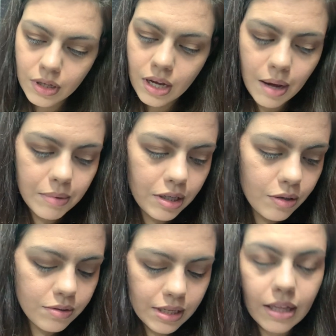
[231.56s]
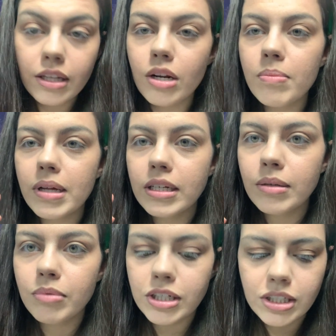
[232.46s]
I'm going to use that little blending
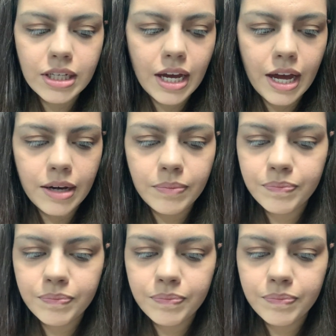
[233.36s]
brush again,